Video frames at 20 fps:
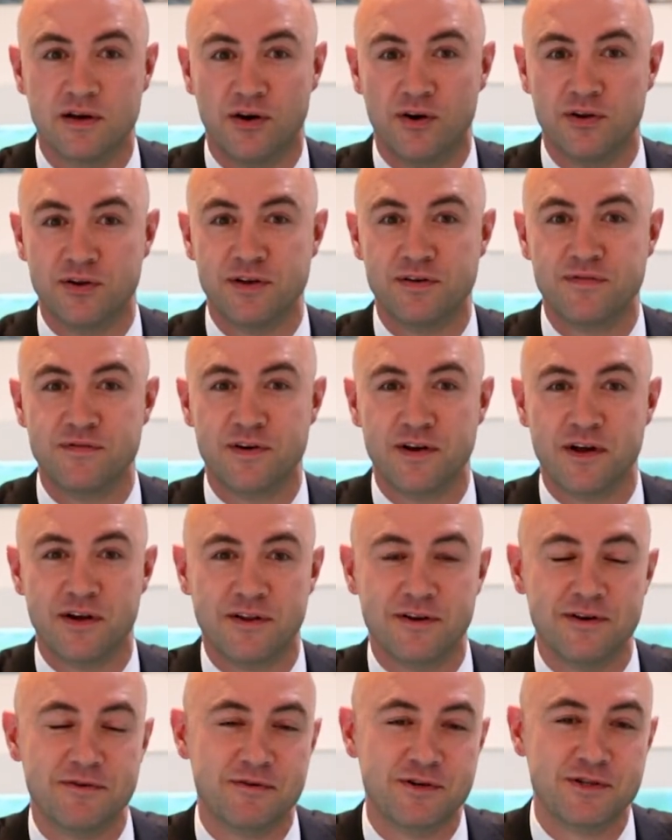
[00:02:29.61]
on this
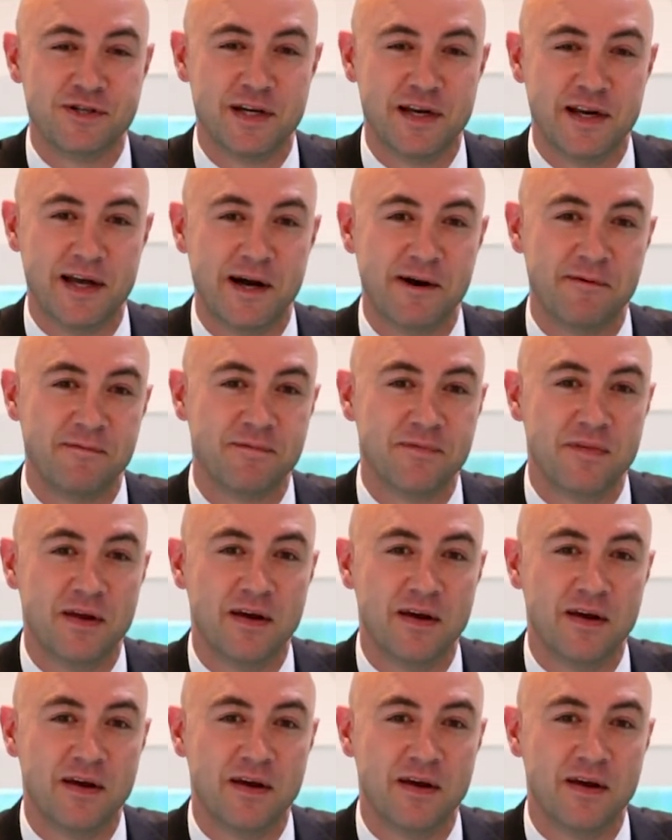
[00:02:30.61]
video that you're watching now.